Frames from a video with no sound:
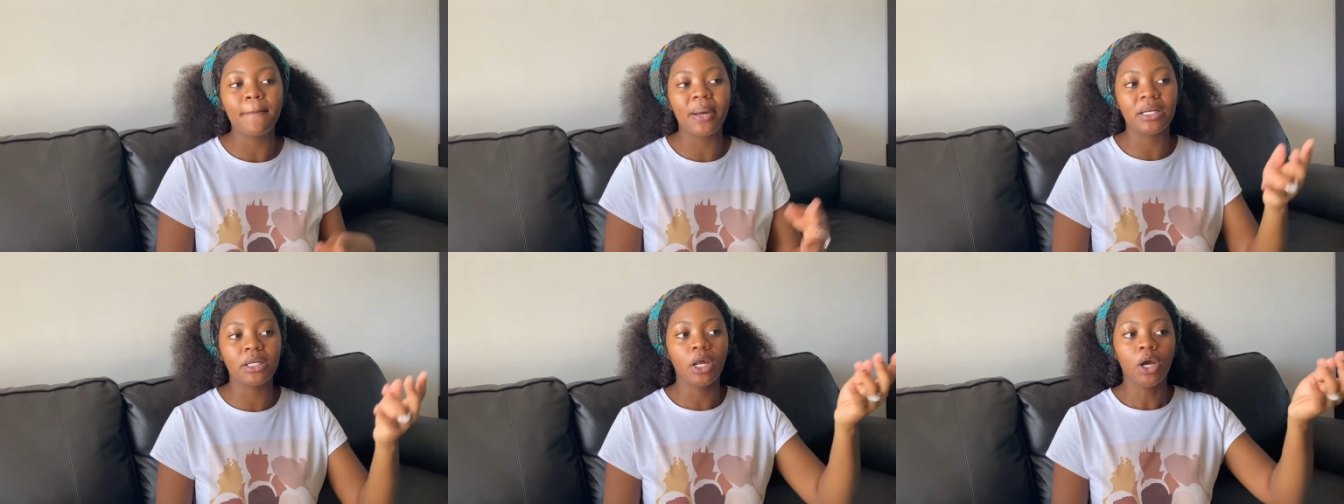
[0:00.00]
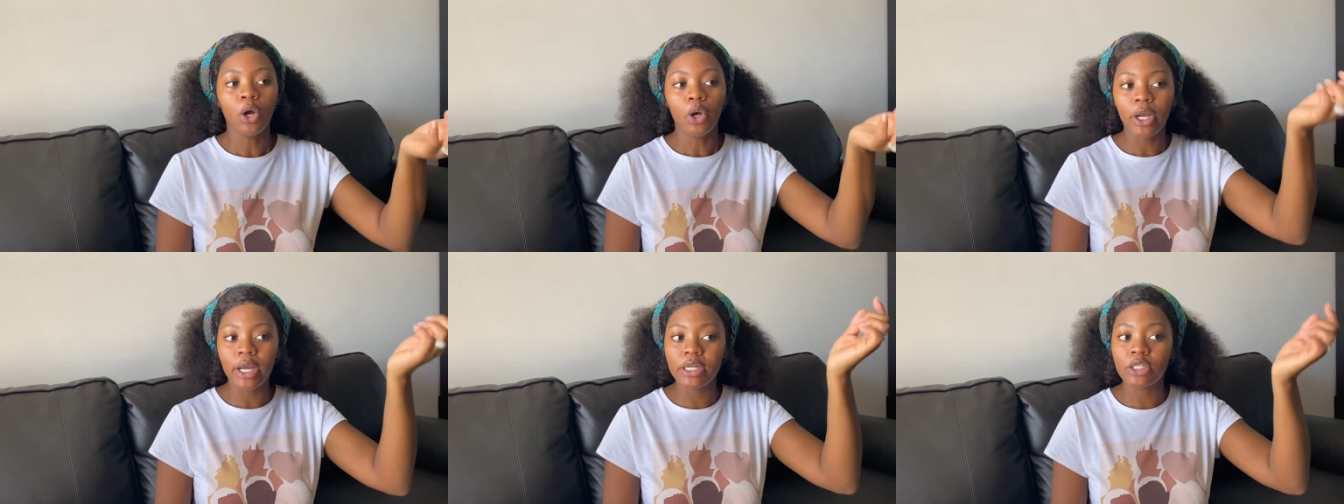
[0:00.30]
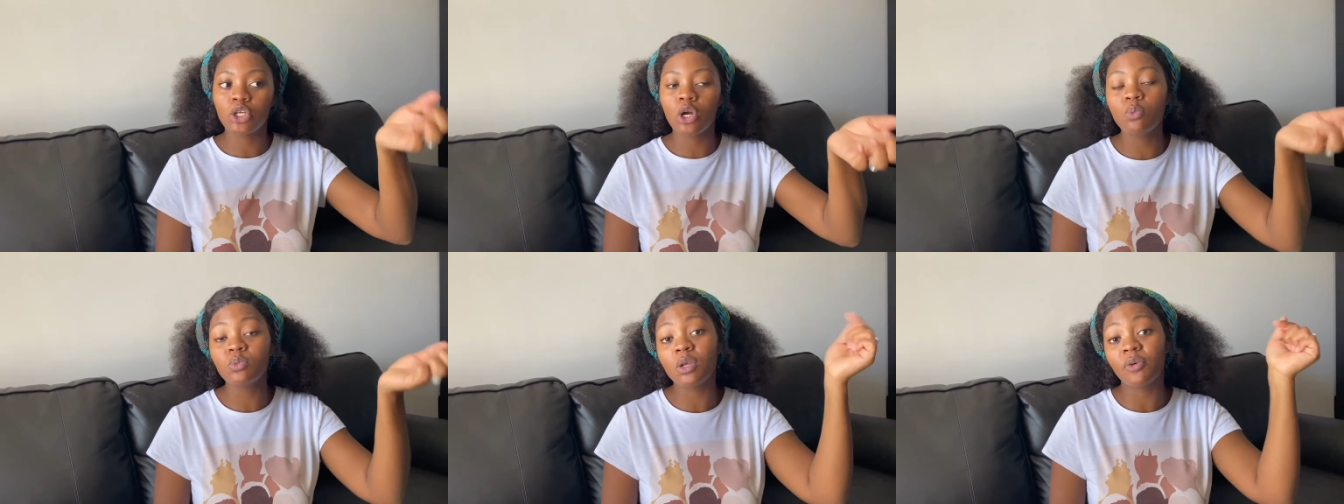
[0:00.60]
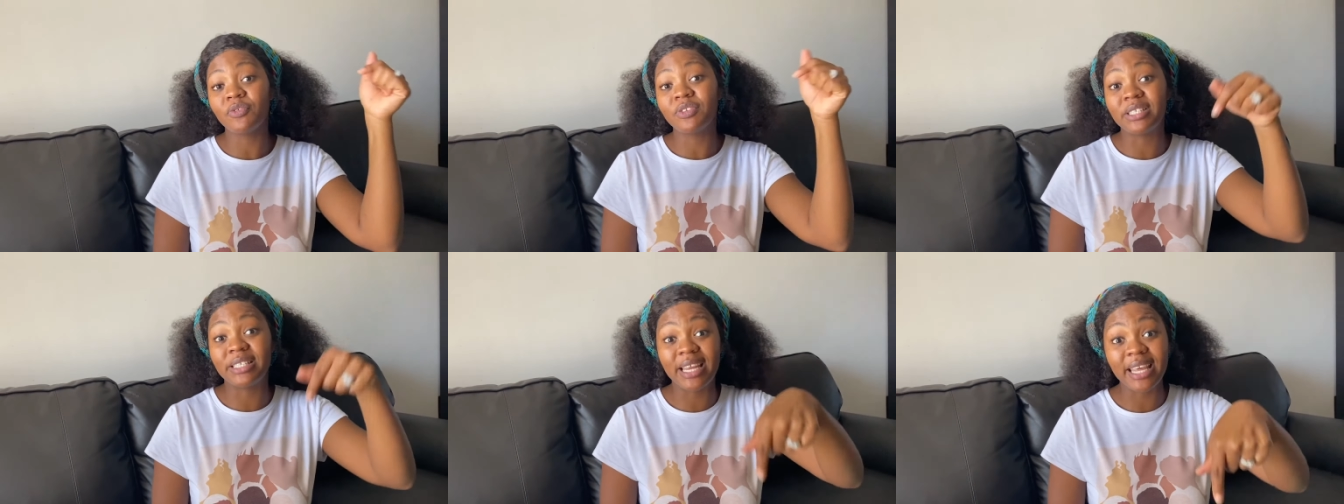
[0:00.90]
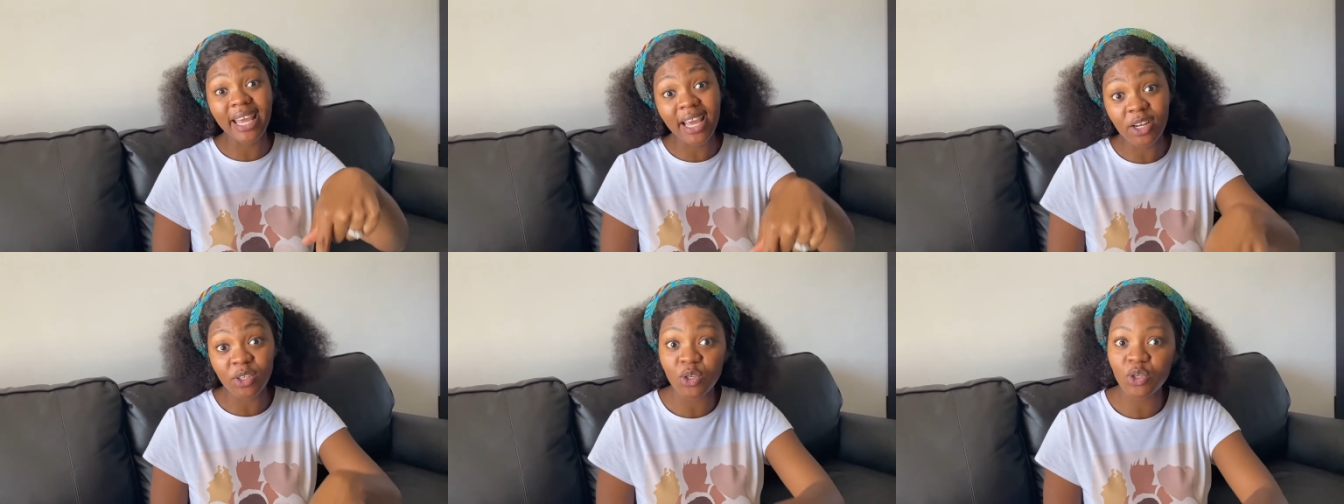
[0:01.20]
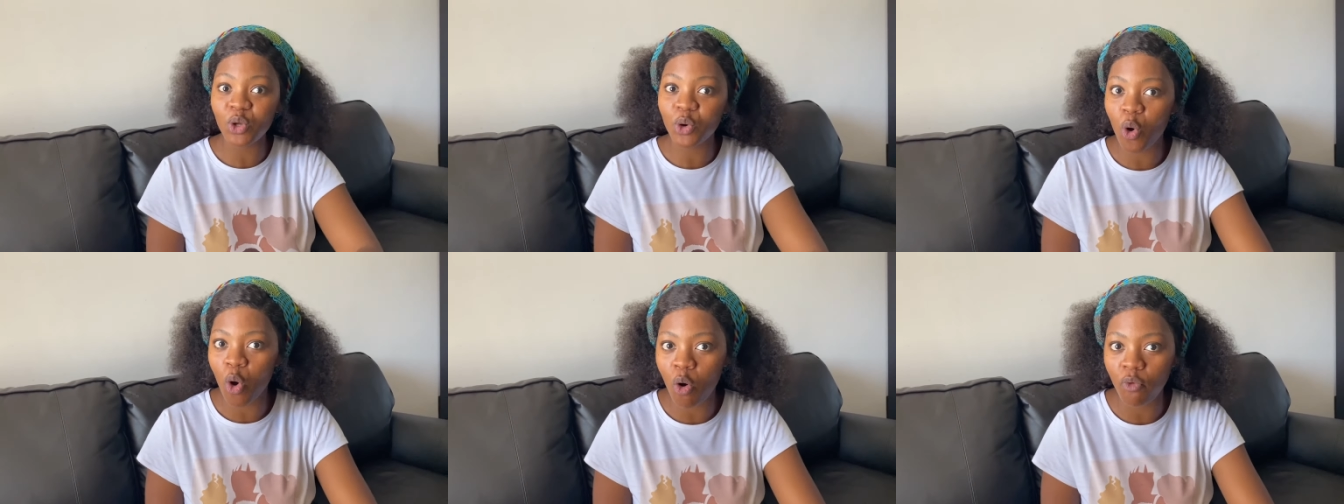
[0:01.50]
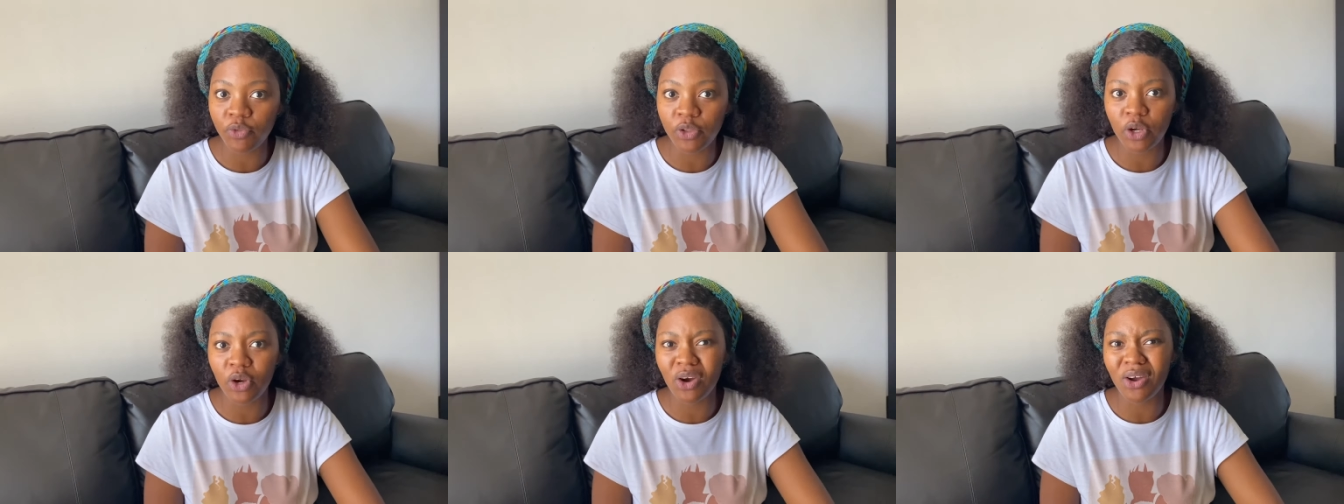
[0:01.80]
But in terms of digging to the core
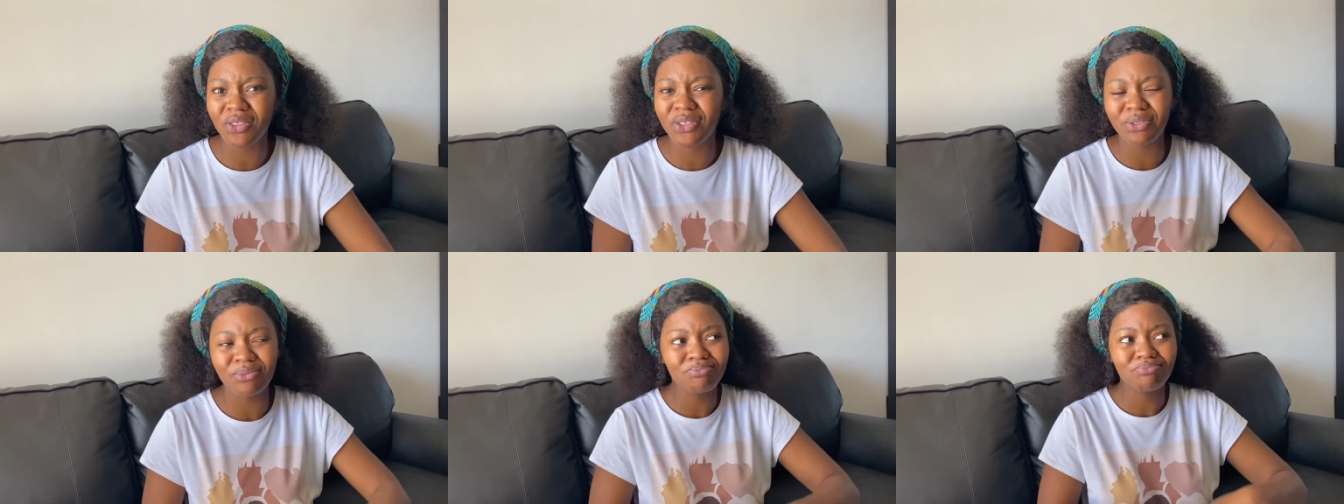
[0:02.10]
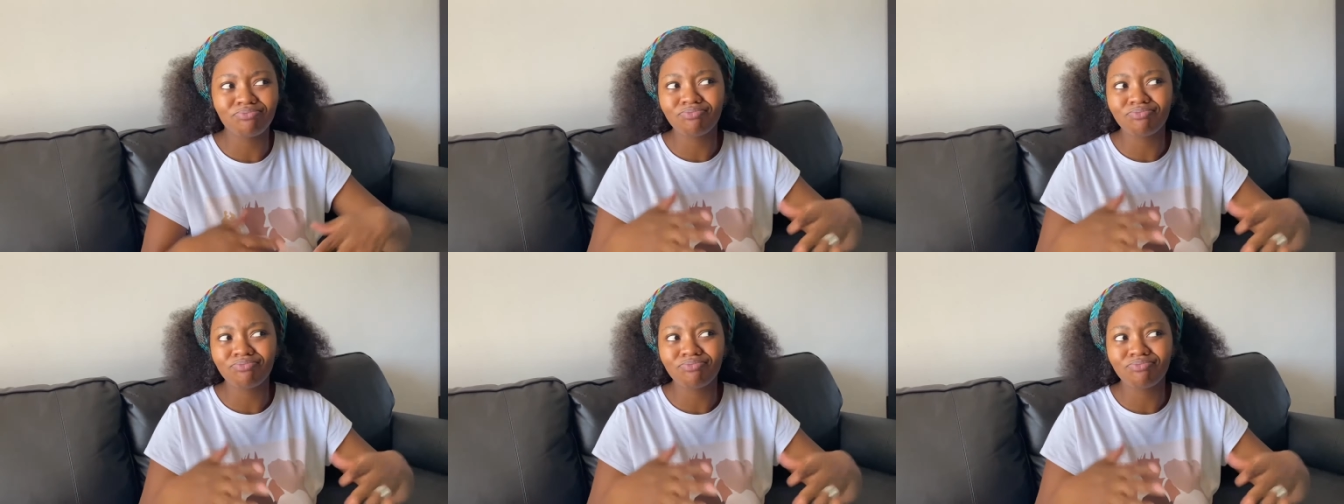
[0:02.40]
of the earth,